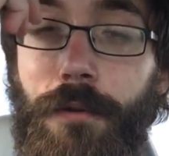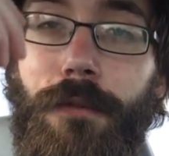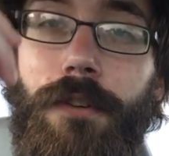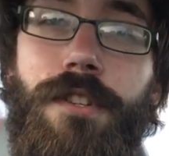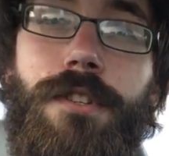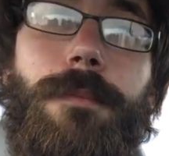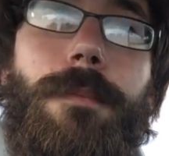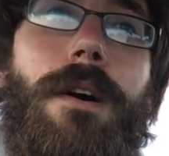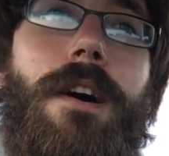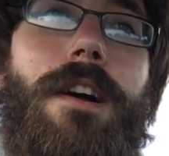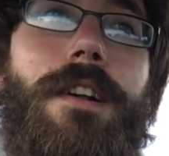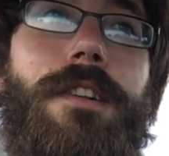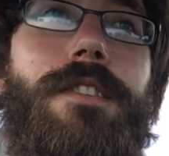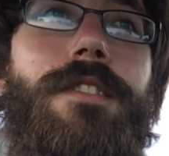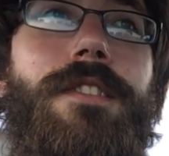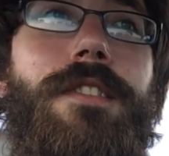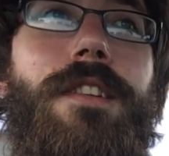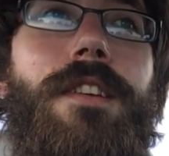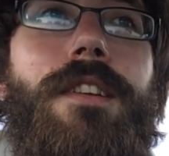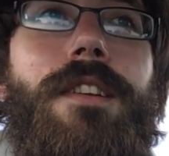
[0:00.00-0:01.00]

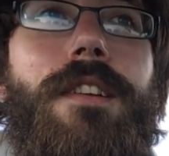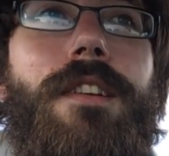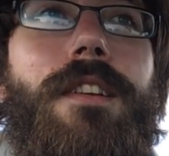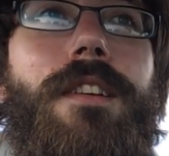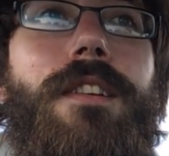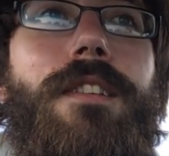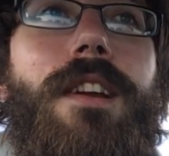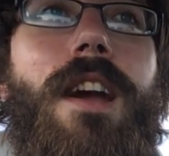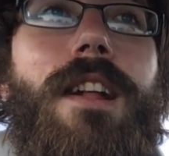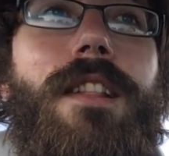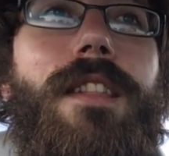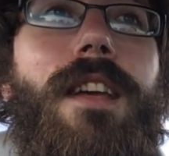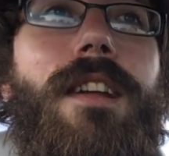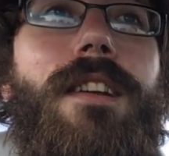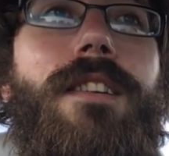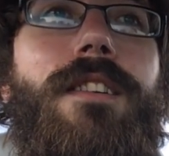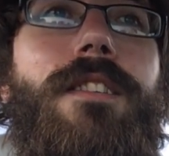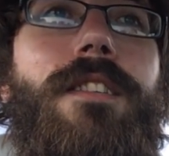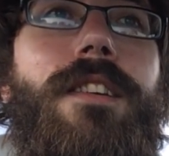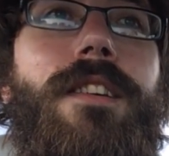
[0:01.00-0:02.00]
response got that
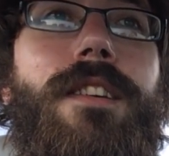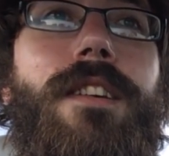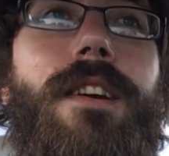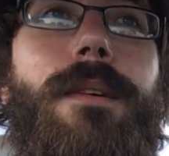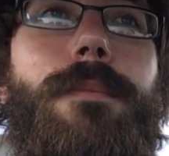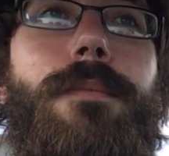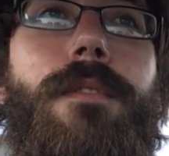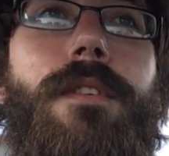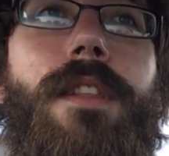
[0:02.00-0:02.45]
cleaned up